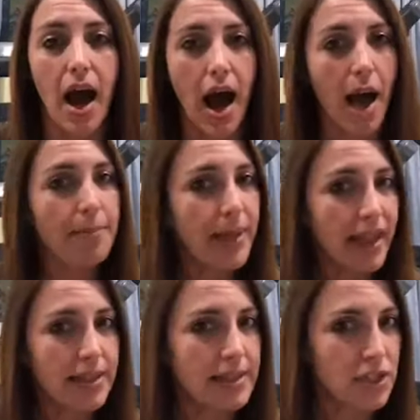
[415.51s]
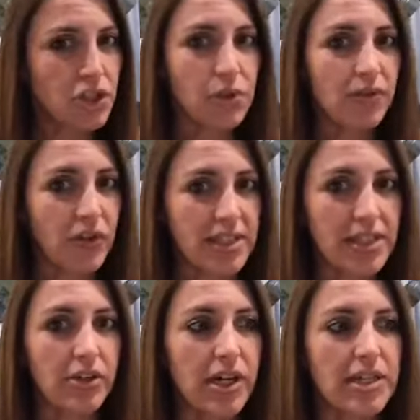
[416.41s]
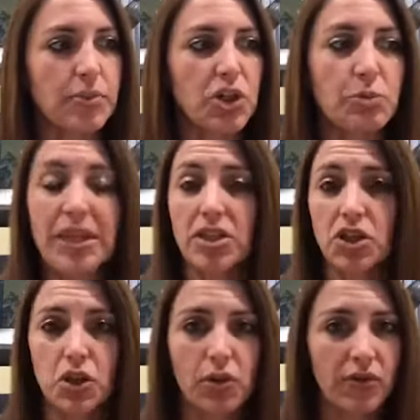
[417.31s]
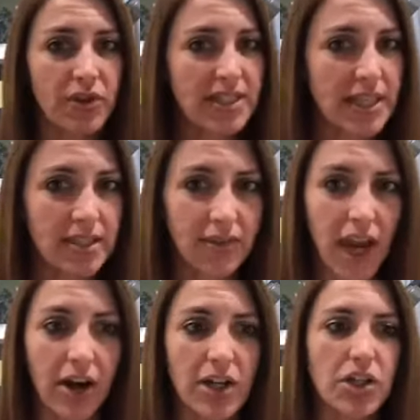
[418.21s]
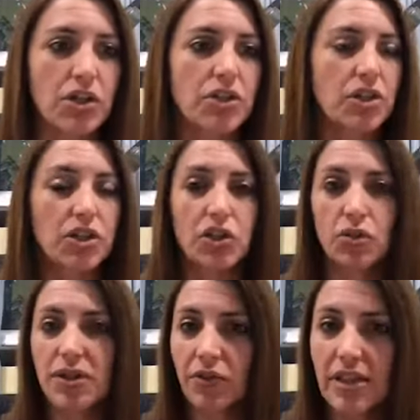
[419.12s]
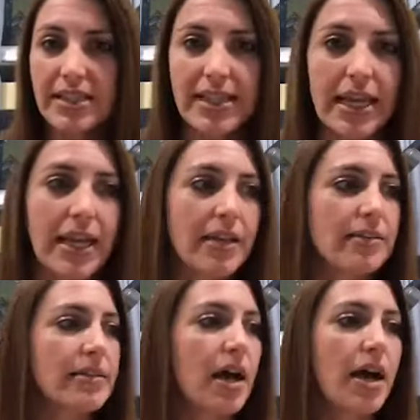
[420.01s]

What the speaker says: I'm balancing two different series, which means two different sets of characters, two different settings.